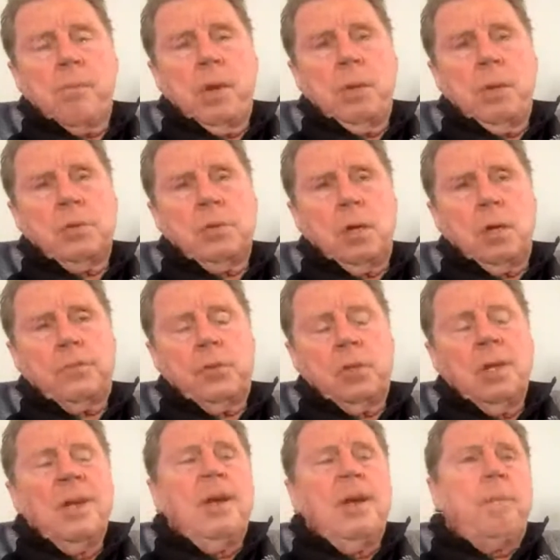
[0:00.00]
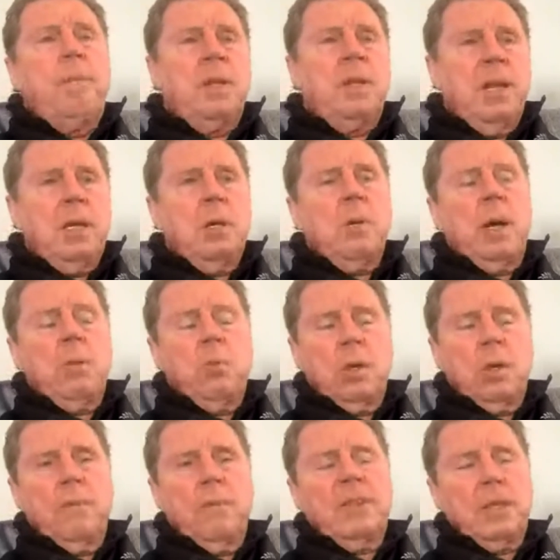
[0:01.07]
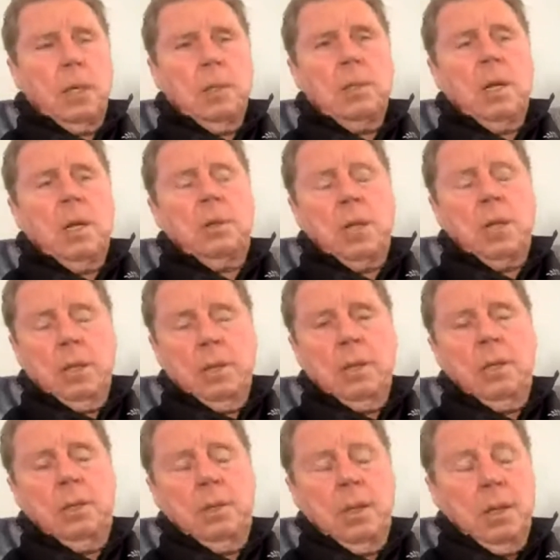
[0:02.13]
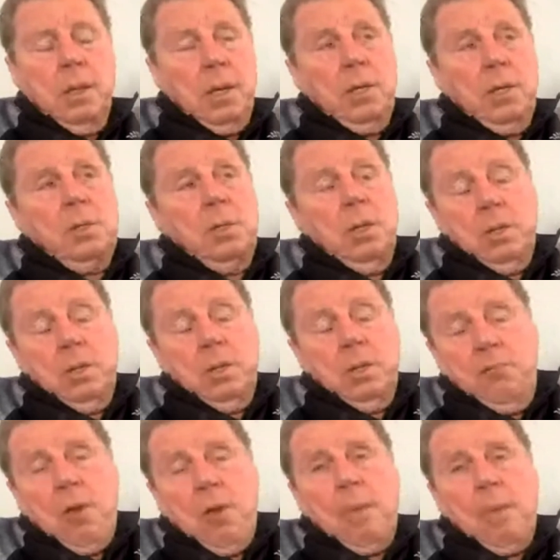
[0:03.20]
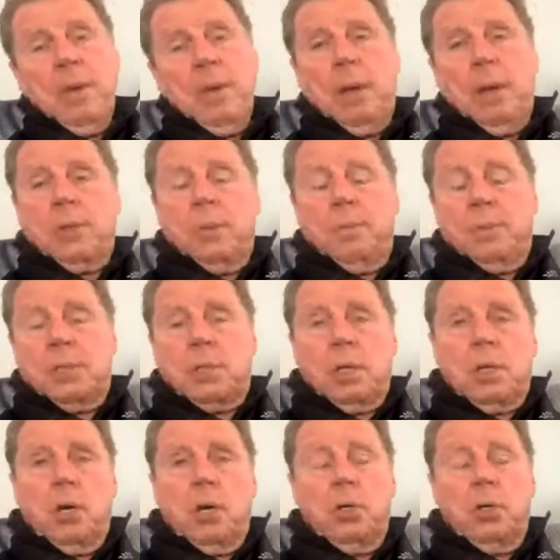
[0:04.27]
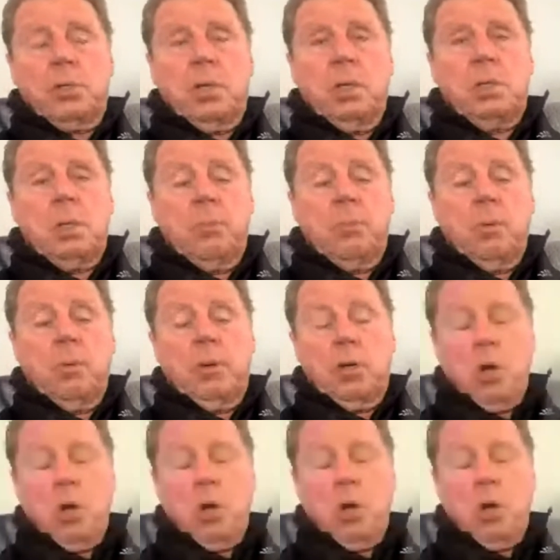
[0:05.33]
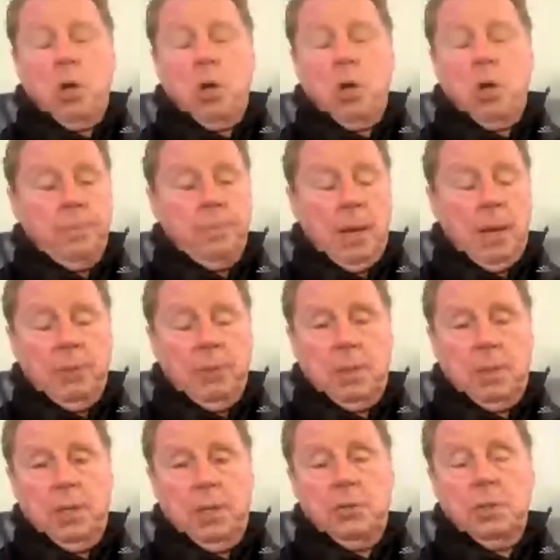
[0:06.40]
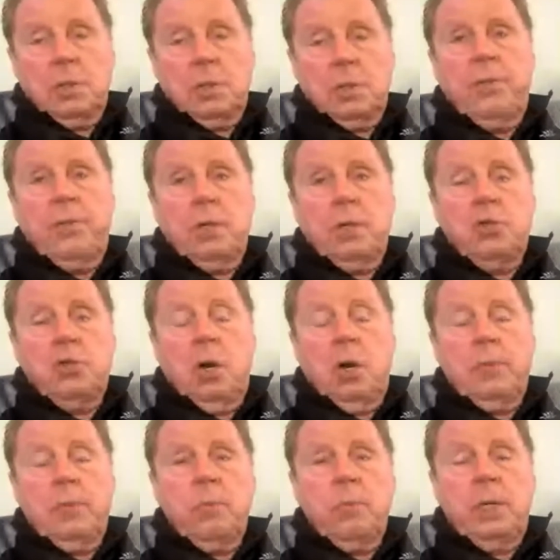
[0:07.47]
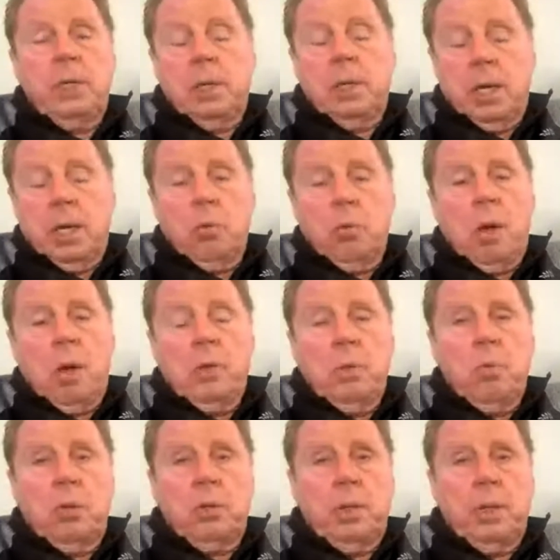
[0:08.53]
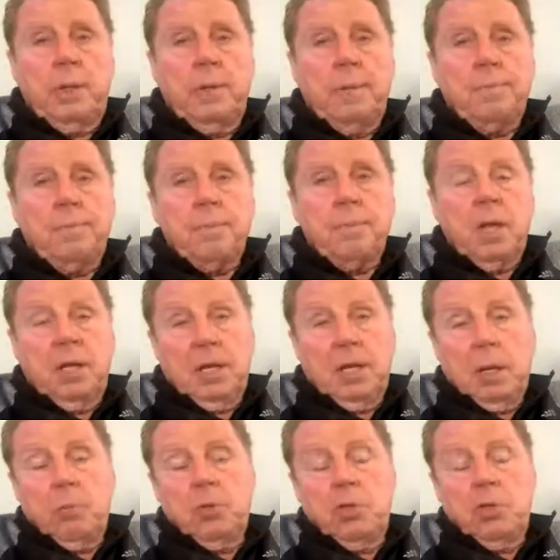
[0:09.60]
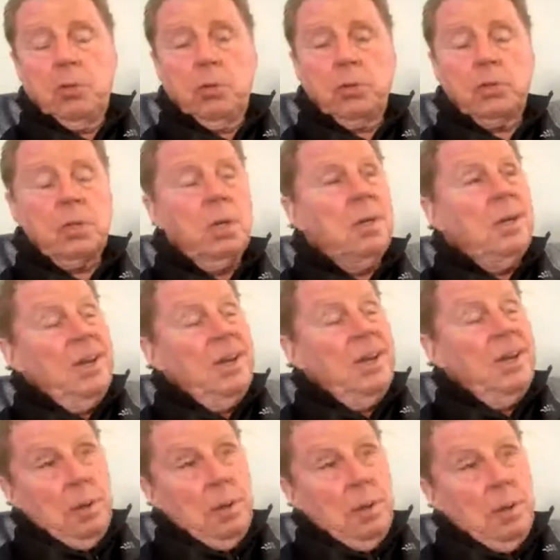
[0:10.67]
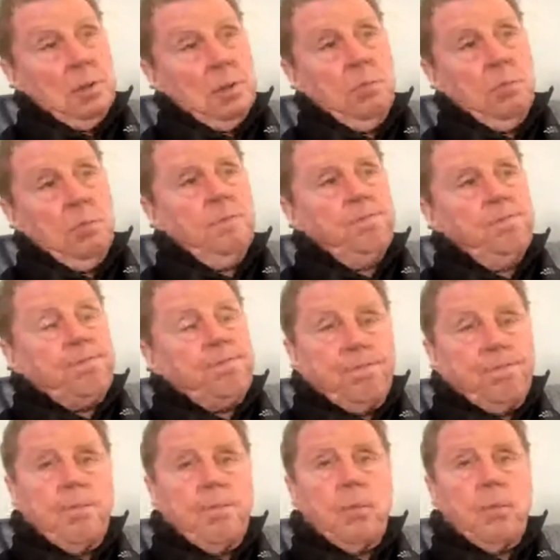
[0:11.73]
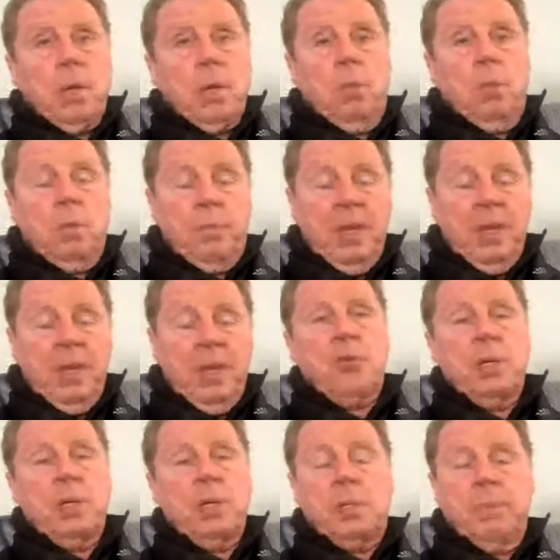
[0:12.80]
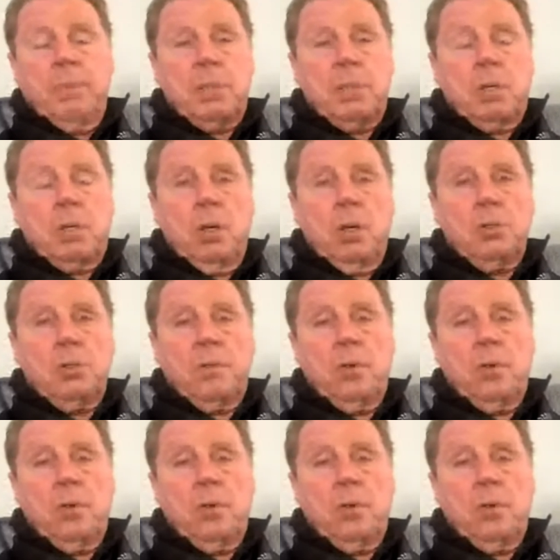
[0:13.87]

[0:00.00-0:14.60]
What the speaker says: It was after, but anyway, whatever. He rang me up, Mr. Kearns, and he said, well, we've got all the applications in for the job, and we didn't get the one we wanted, and that was yours. I said, well, I would be interested, Mr. Kearns.